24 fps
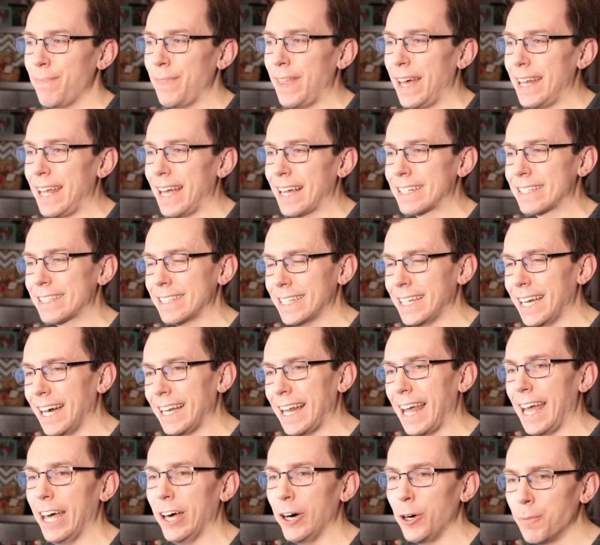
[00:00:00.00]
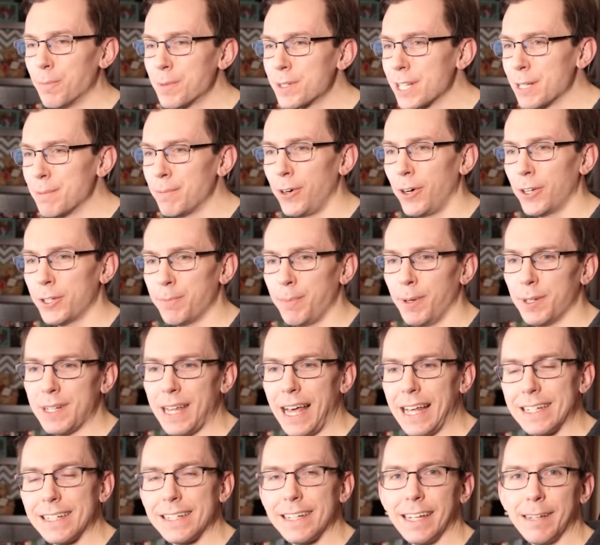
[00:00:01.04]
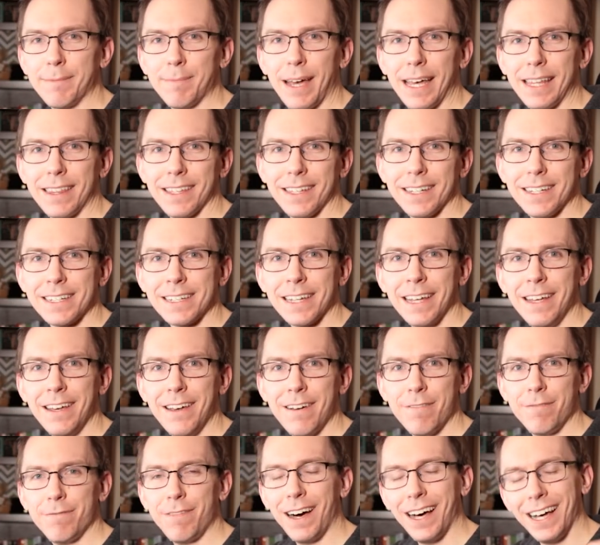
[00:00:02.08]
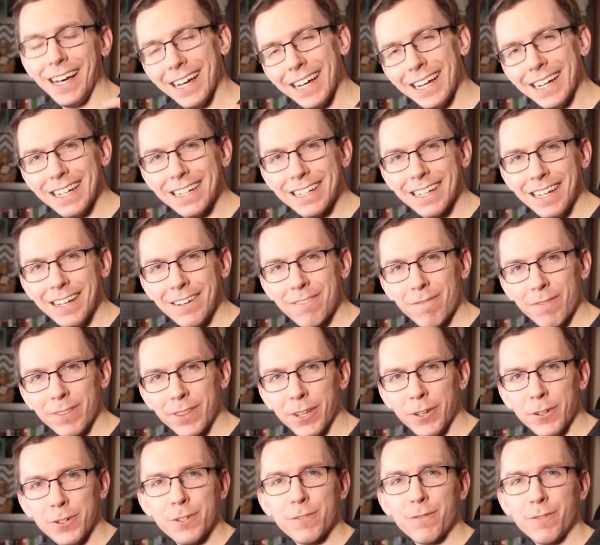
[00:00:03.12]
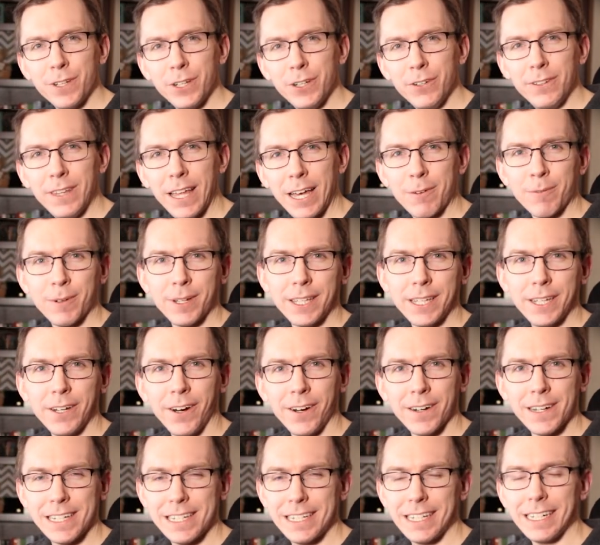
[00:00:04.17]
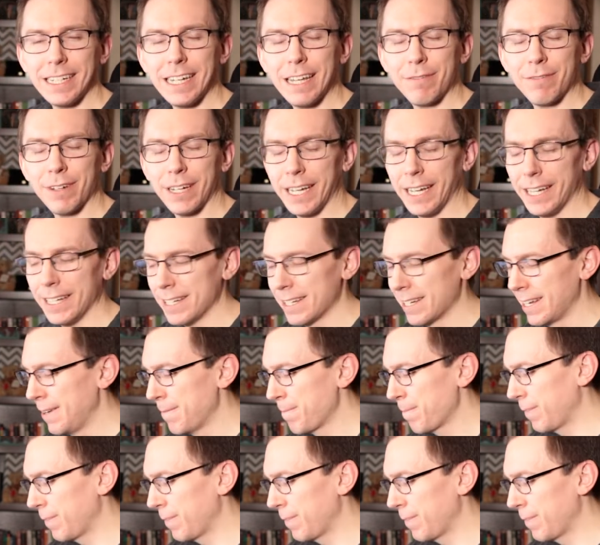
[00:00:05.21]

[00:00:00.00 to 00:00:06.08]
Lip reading: that actually kind of helps the multiple testing methods find those few that really are significant.